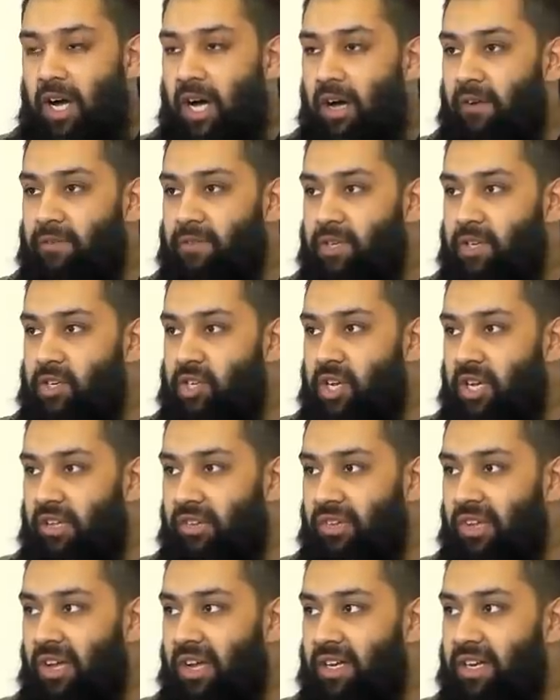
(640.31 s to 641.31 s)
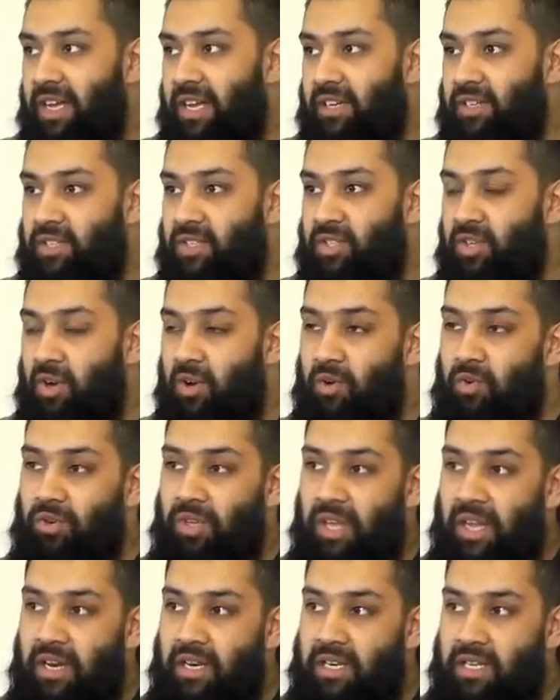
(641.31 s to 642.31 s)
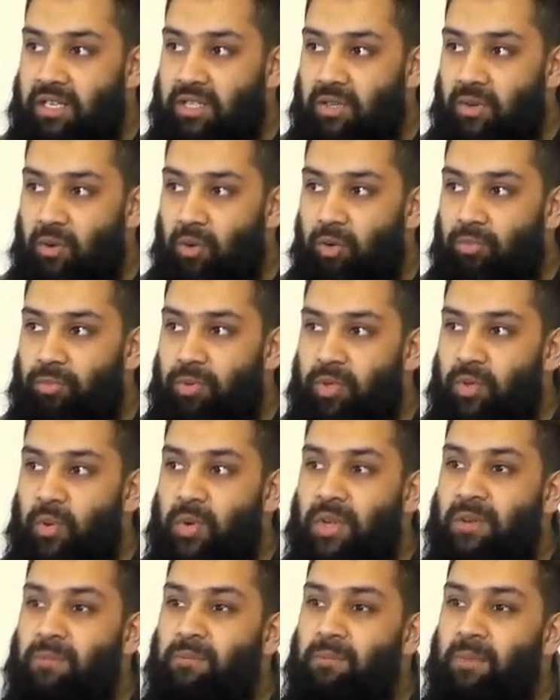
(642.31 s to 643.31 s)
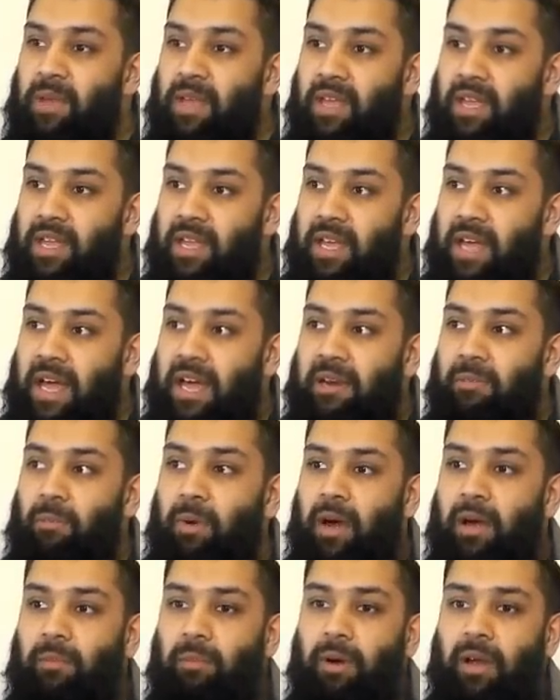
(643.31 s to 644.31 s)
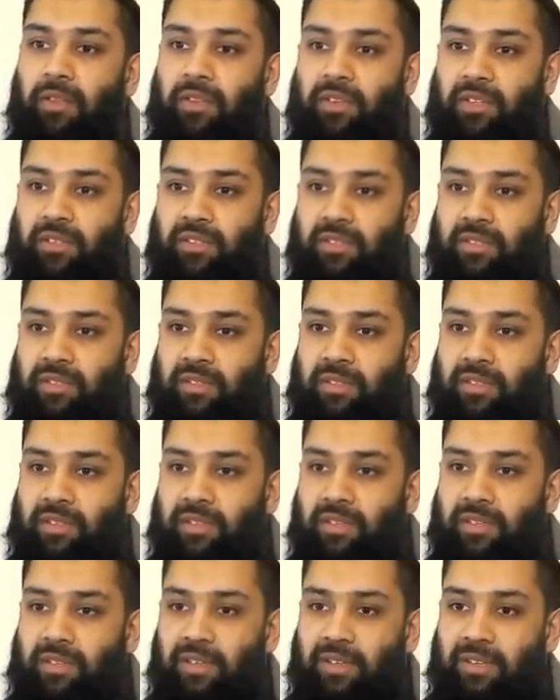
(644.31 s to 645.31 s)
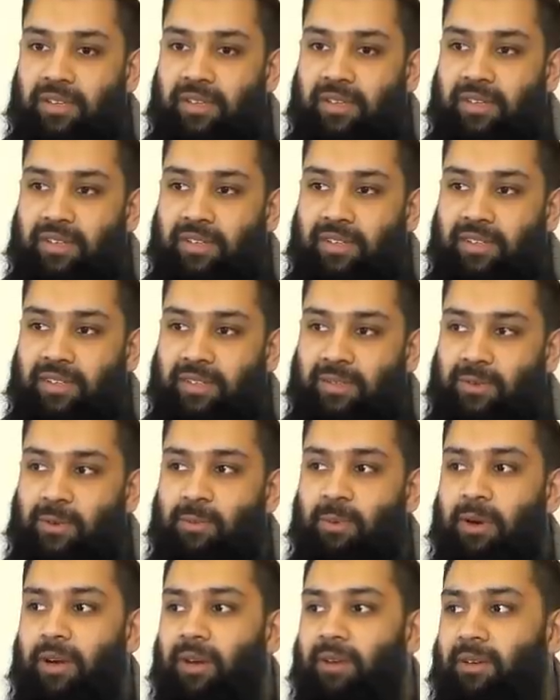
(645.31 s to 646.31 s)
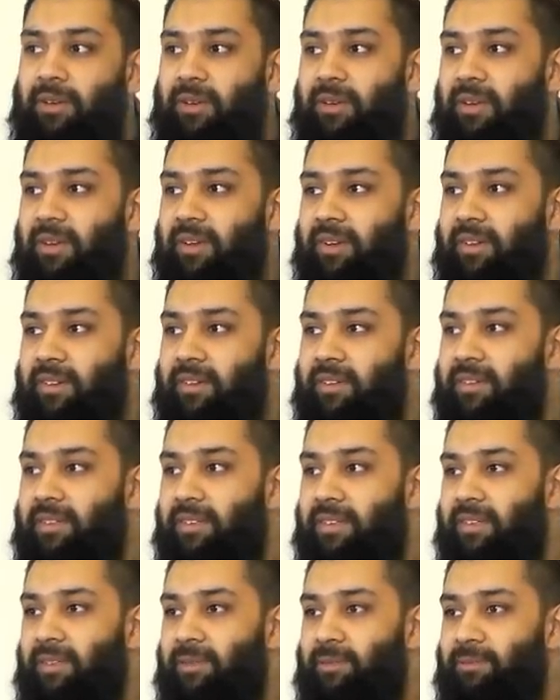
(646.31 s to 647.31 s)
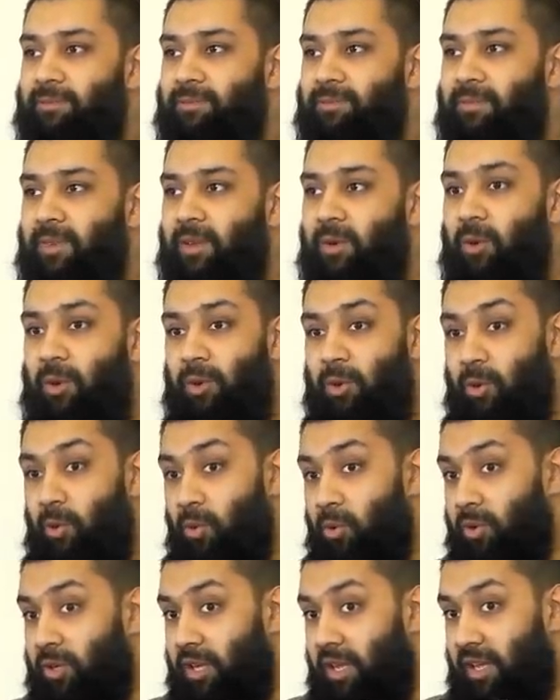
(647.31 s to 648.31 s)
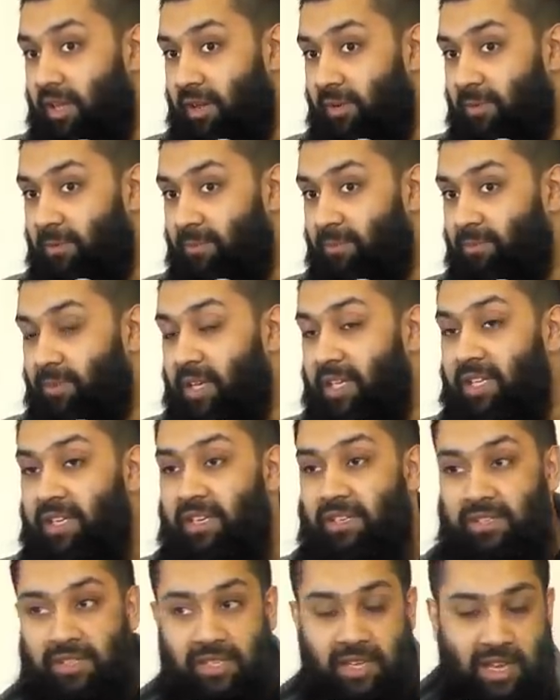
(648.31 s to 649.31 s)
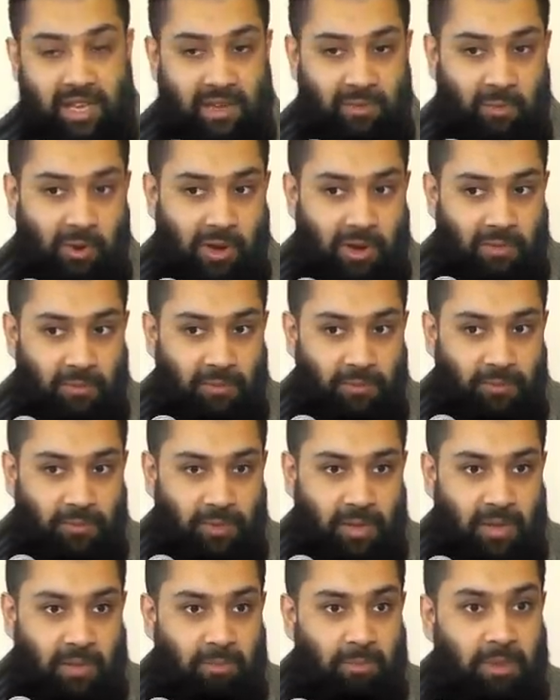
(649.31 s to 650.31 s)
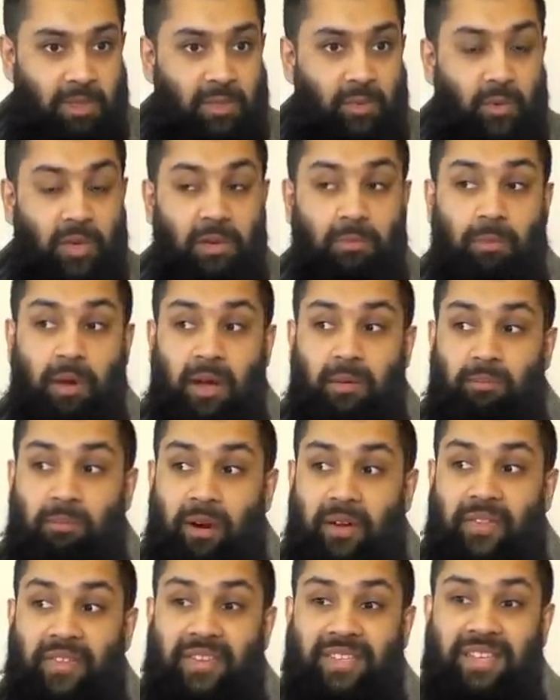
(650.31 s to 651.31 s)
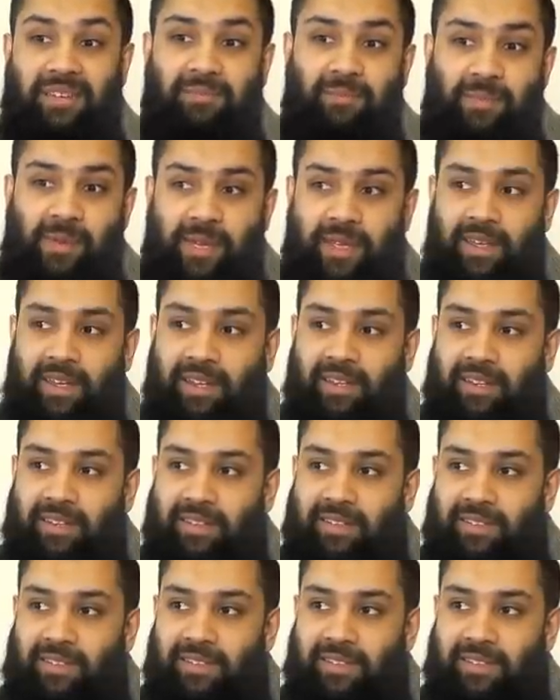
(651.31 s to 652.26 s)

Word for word: After shaitan had sowed that discord between me and my brothers. SubhanAllah. Look at the order here. He didn't say what? Between my brothers and me